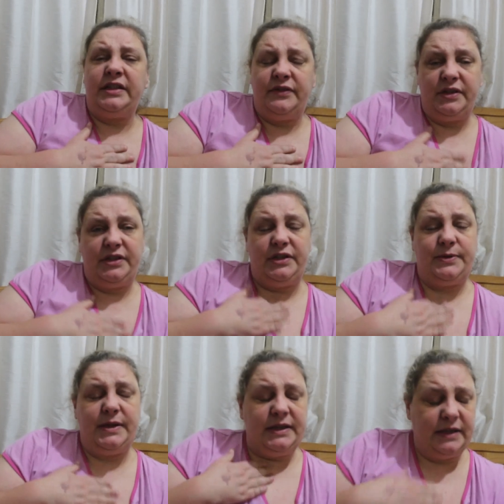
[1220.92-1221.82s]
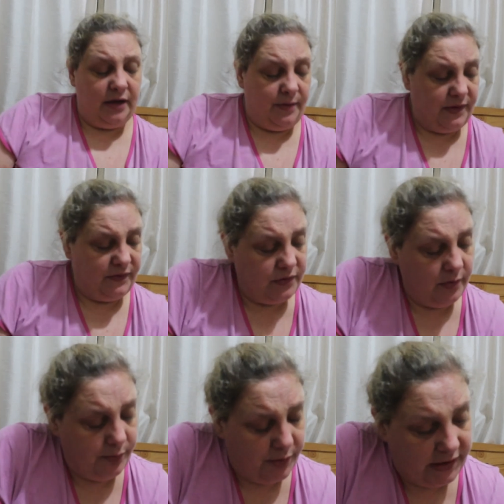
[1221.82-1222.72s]
just have to excuse me because I'm having
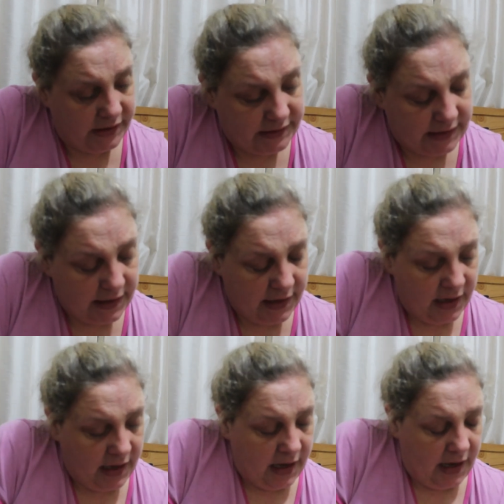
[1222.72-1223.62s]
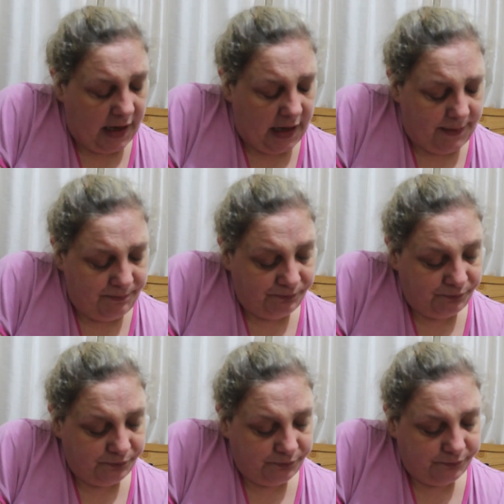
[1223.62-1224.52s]
trouble breathing today. Um,
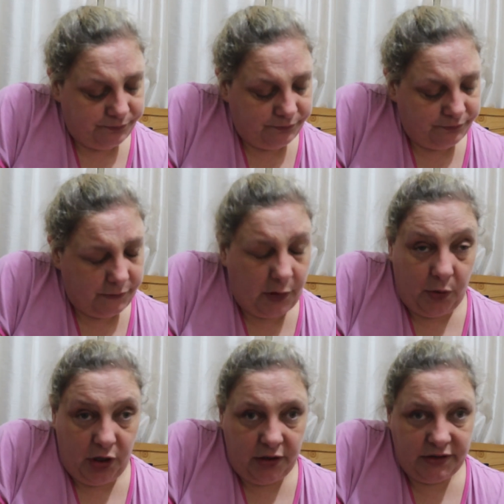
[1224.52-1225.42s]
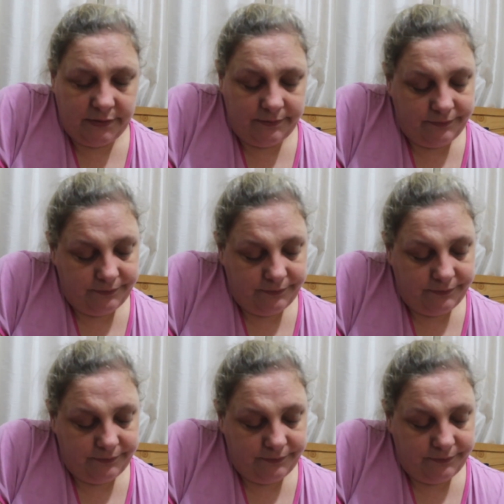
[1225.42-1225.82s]
the works,